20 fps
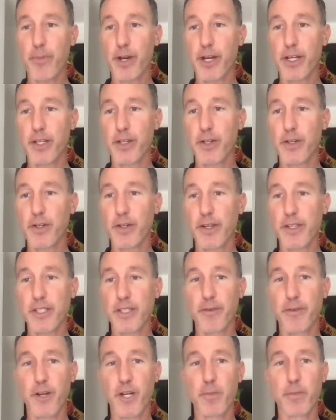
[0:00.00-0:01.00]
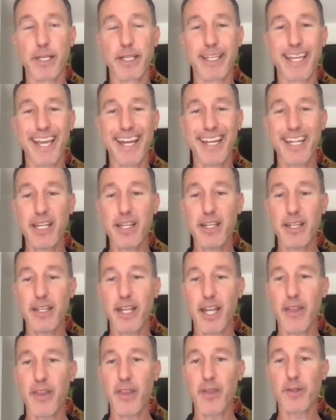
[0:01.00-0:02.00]
right here is the very beginning,
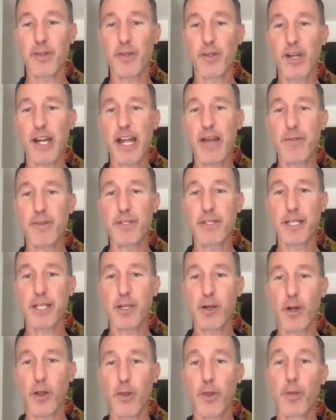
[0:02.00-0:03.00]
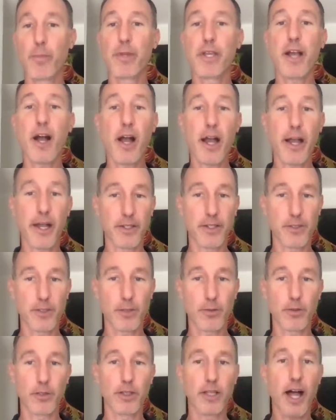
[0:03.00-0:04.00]
and then they're going to have this thing called the beyond.
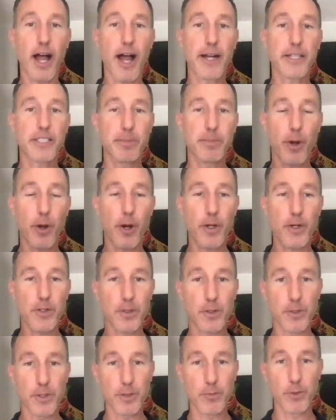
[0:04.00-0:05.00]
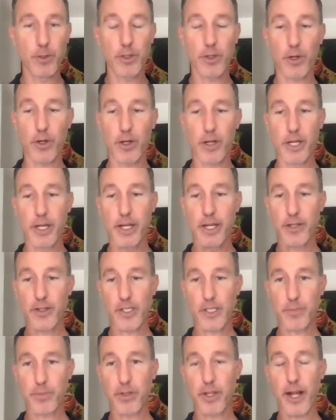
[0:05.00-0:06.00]
So locked parcels, which are
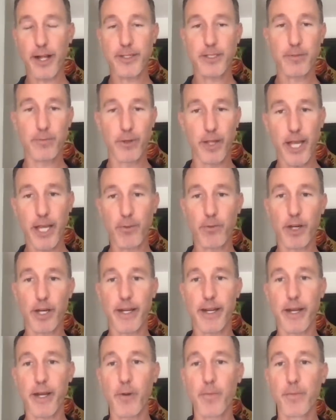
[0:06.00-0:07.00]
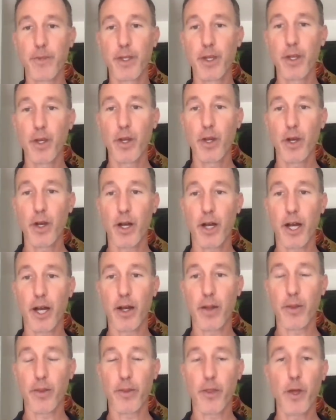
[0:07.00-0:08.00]
just plots of land right now,
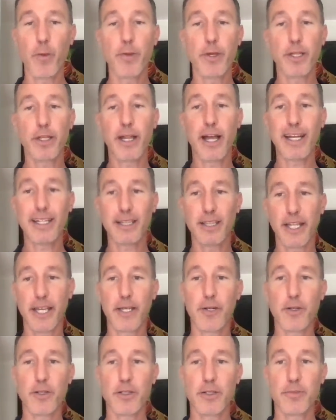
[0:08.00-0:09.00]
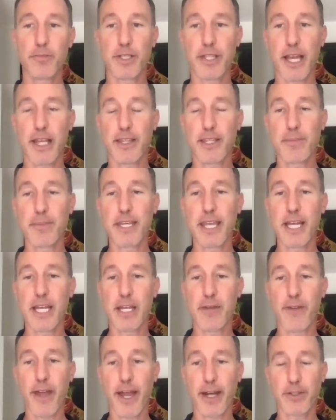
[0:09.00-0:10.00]
uh, they'll be unlocked later, but at the
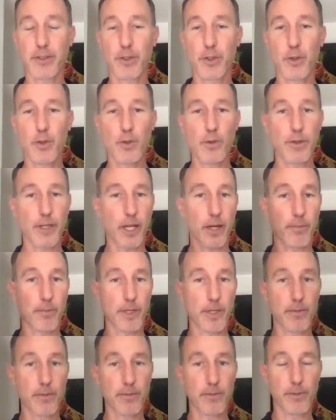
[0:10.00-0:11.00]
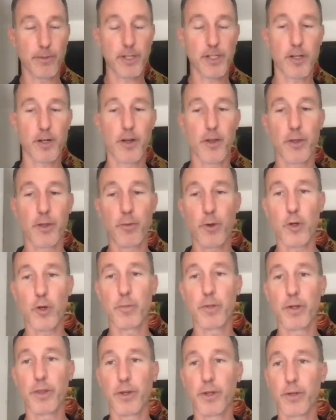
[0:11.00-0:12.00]
beginning of Act 2, and that'll be much later on the road,
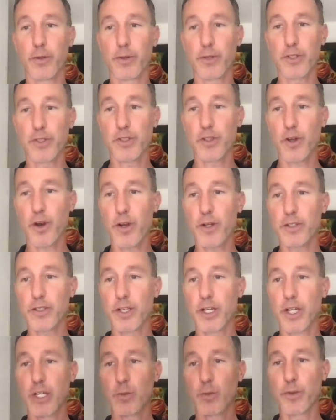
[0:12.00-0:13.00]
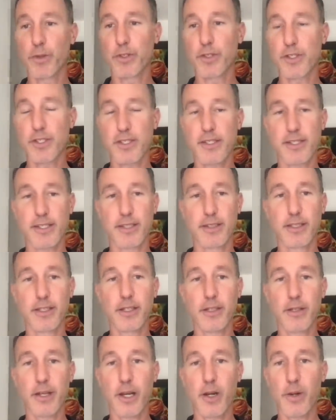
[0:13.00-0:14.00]
but they're going to start with just this
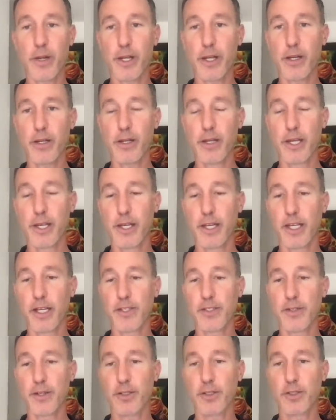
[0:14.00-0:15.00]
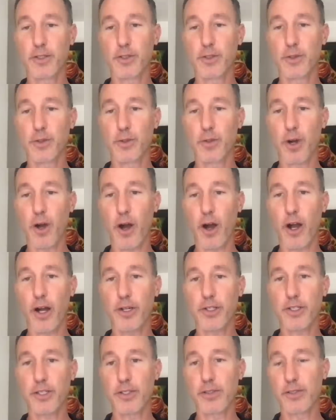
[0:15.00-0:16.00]
little area and start to do
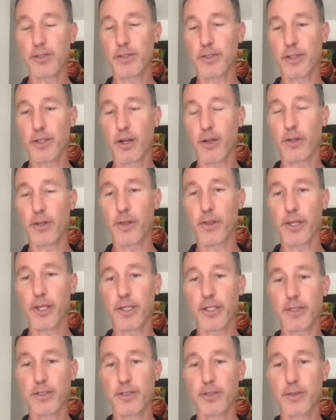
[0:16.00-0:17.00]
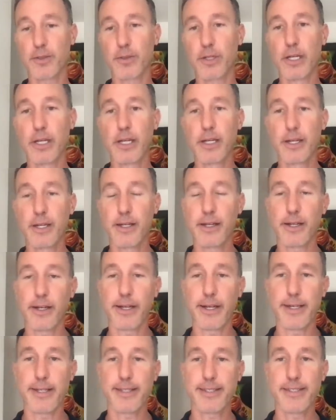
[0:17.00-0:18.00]
auctions and all the things to
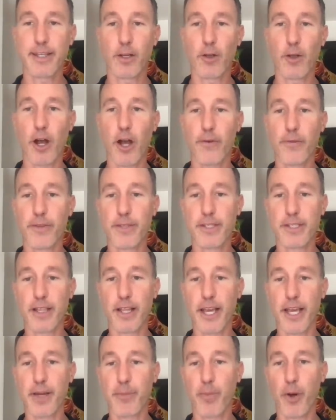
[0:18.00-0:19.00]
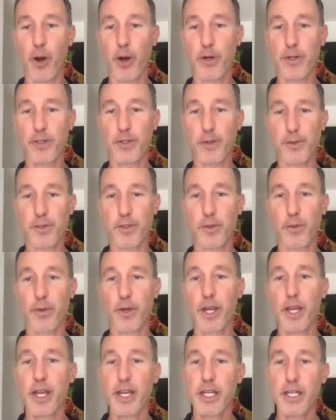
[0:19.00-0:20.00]
uh, sell off these land parcels. So
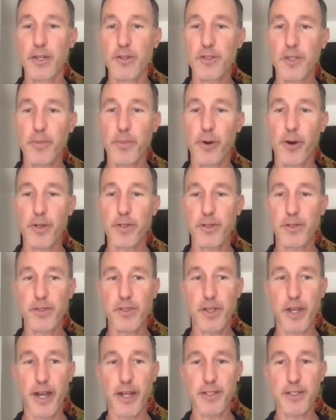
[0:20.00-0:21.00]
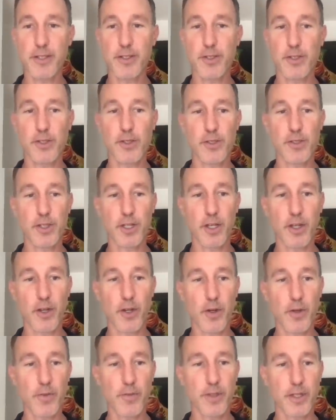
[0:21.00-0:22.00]
here's the parcel sizes, just so you
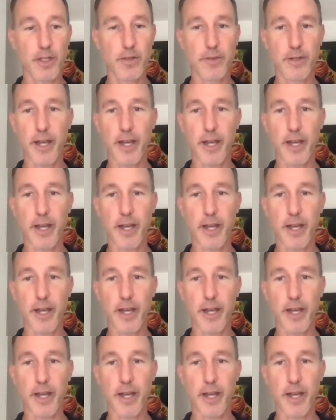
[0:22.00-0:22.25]
know. You've